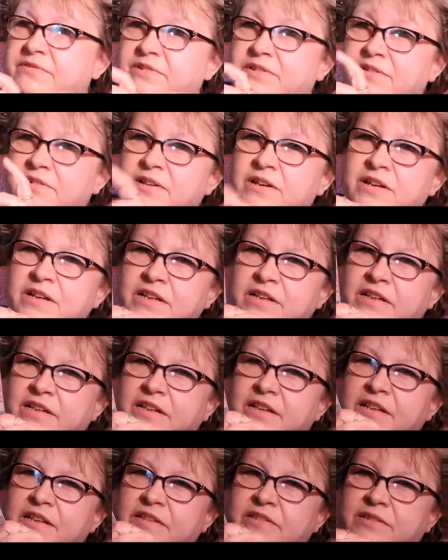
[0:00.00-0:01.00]
after
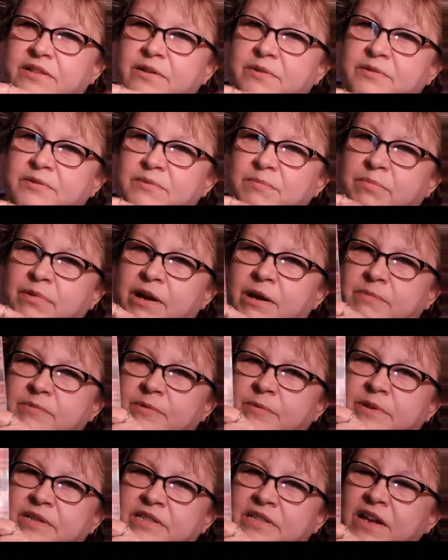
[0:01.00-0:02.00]
East Coast
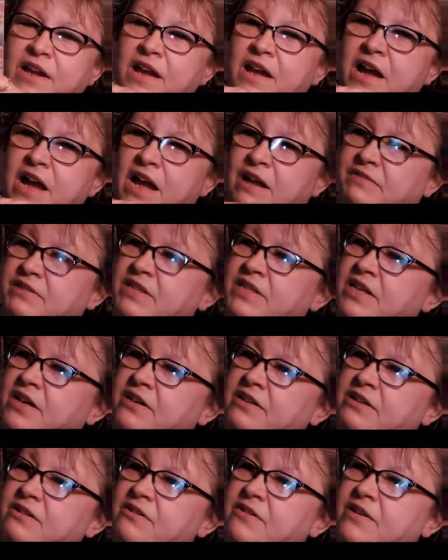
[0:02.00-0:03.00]
preps, which I have to
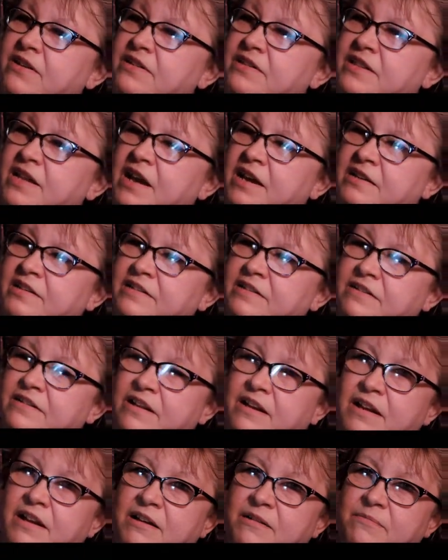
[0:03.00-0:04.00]
tell you that
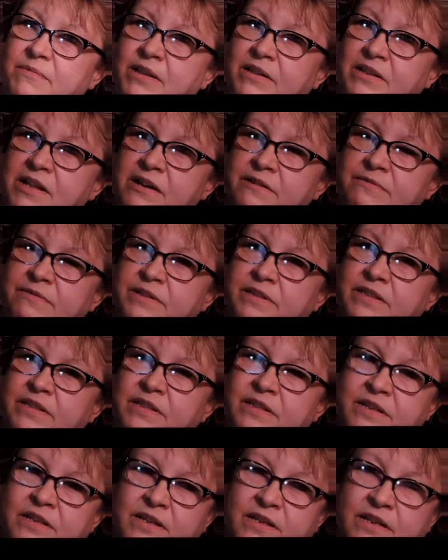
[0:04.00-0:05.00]
along with
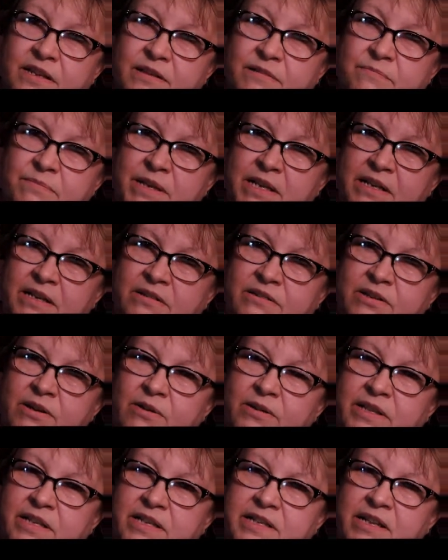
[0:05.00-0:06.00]
being
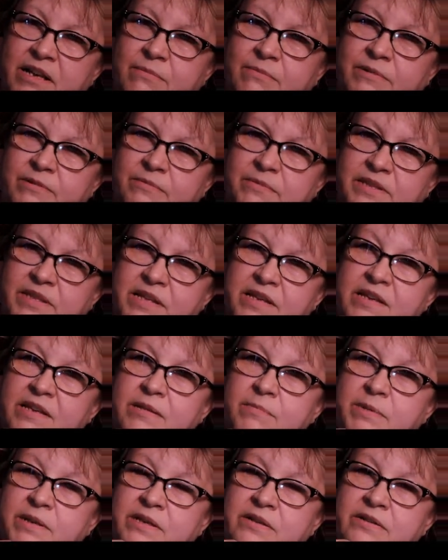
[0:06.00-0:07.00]
totally enamored with
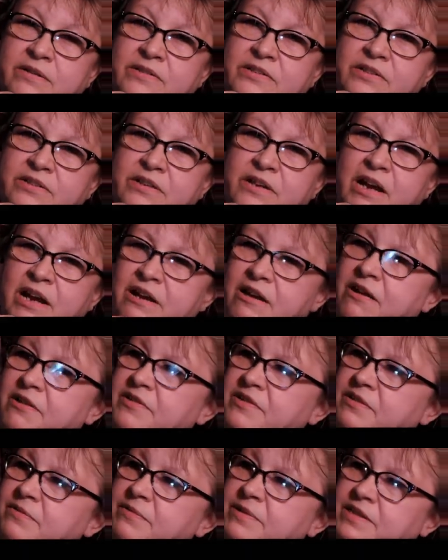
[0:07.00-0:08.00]
hippie culture, I
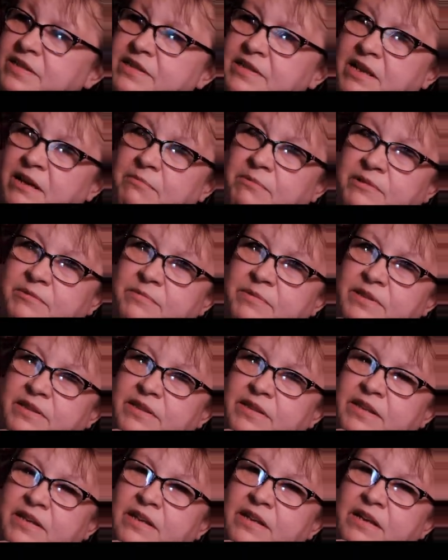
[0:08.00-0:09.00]
also was enamored with
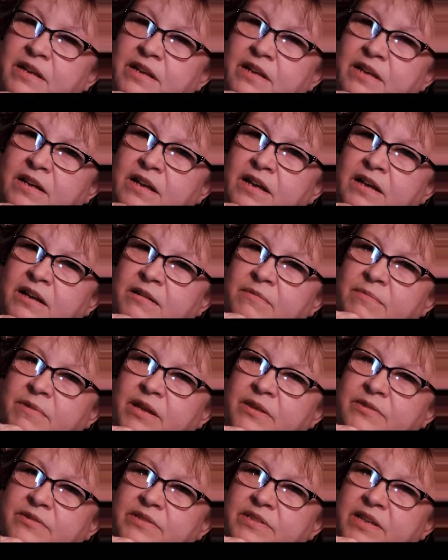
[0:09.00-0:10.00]
the
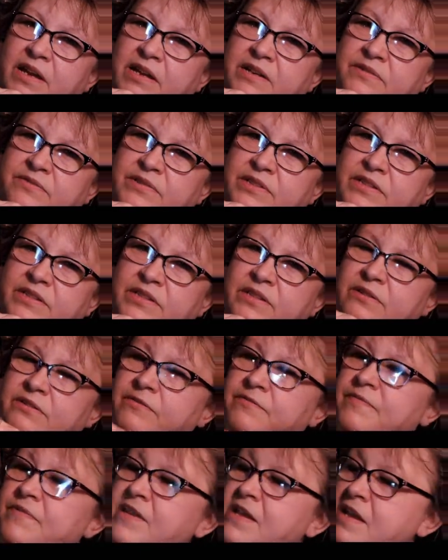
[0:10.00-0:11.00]
other side of it
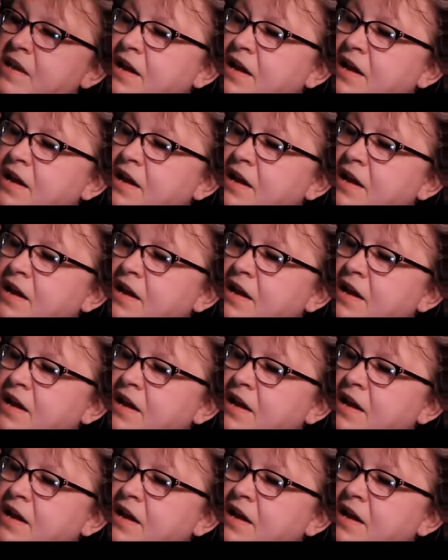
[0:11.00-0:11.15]
too.